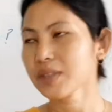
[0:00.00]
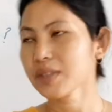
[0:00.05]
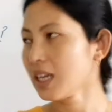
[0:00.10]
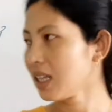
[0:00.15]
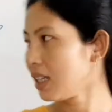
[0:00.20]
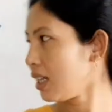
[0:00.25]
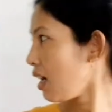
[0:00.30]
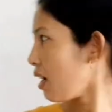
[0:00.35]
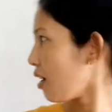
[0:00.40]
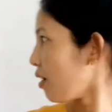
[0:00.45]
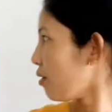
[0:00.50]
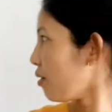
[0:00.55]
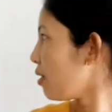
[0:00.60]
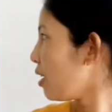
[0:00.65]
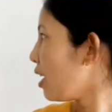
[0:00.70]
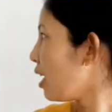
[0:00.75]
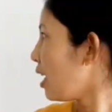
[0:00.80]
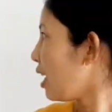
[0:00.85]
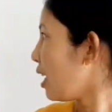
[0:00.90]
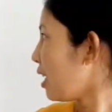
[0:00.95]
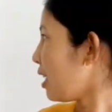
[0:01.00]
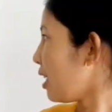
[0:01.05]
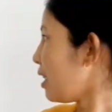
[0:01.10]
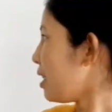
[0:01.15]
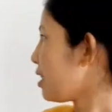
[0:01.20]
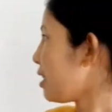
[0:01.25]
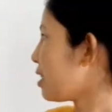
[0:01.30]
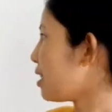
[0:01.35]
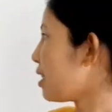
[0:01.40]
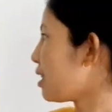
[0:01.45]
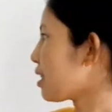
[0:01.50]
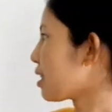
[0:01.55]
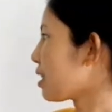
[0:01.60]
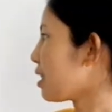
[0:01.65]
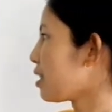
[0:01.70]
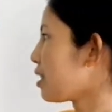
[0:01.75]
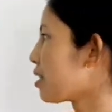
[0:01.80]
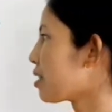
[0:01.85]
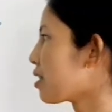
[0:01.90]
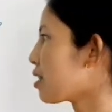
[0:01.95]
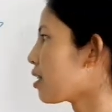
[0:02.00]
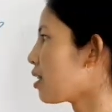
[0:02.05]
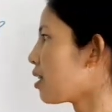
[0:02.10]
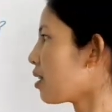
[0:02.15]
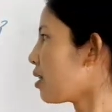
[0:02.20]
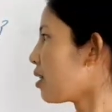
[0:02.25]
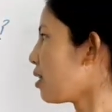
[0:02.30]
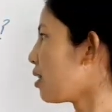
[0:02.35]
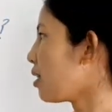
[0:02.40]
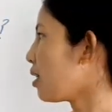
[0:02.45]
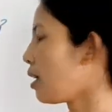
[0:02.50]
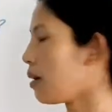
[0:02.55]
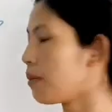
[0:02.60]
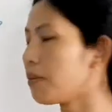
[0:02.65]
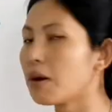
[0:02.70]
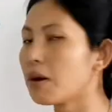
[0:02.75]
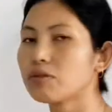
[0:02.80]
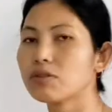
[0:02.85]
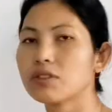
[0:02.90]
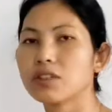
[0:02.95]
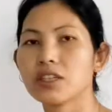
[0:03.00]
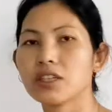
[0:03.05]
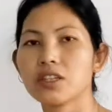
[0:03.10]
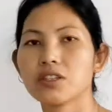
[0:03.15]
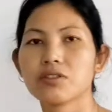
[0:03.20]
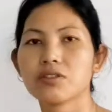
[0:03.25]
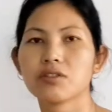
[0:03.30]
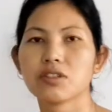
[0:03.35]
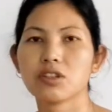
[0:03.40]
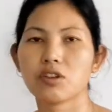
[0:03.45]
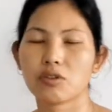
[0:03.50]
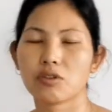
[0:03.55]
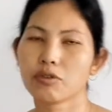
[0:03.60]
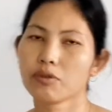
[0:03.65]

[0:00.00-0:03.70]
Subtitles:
Now let us discuss about the history of